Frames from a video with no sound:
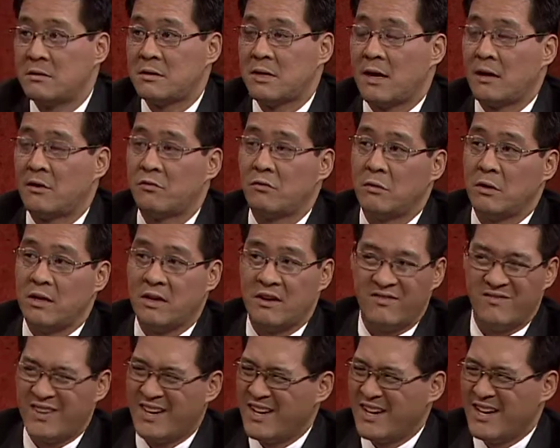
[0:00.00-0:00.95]
cells will
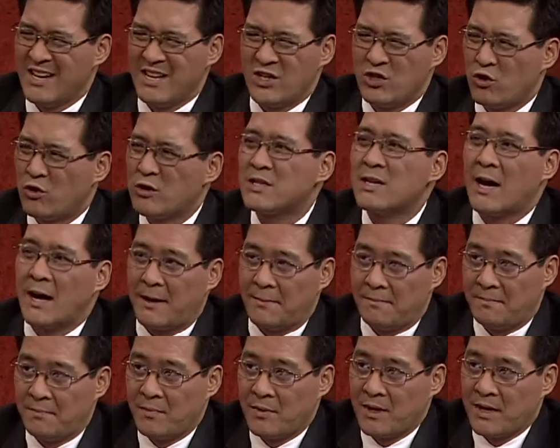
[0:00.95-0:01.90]
live short time
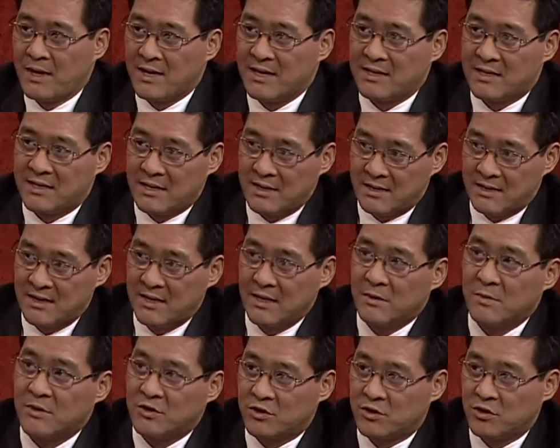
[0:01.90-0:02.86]
because the
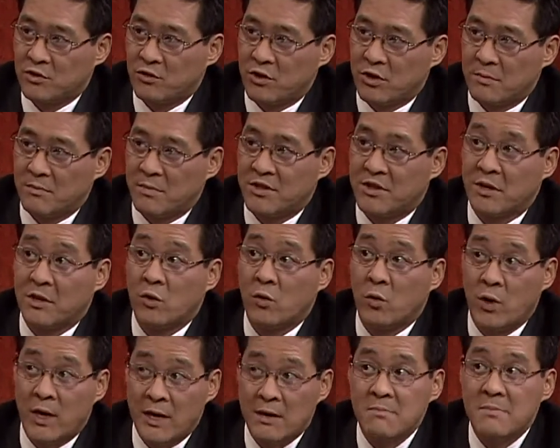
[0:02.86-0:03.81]
telomeres are shortening, but the
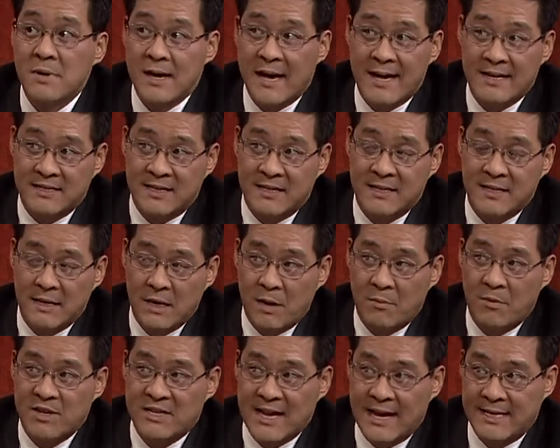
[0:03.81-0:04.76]
queen bee has the
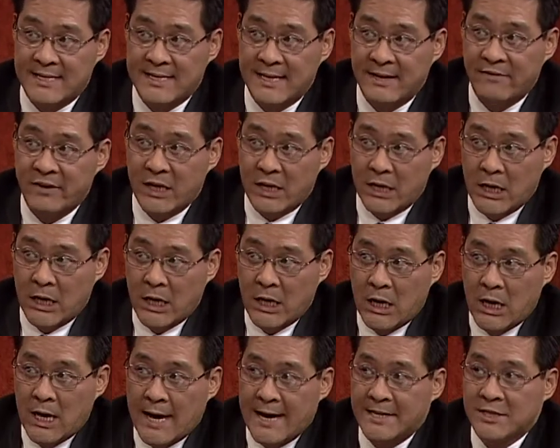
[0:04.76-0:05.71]
telomerase activity.
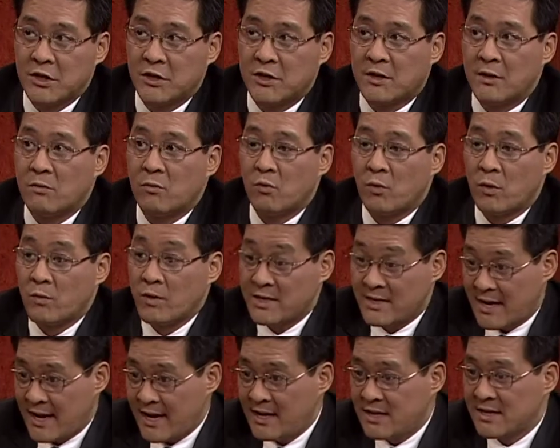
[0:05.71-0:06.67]
And so when we
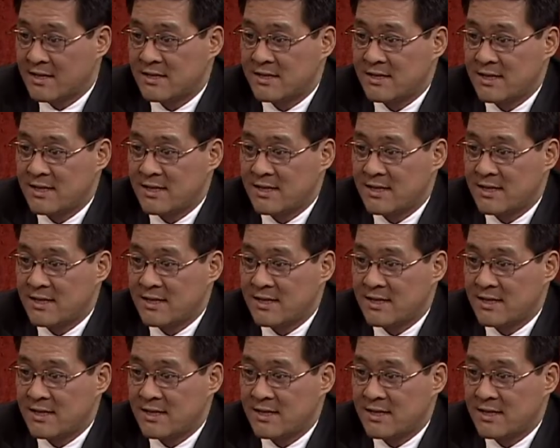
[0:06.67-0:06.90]
take this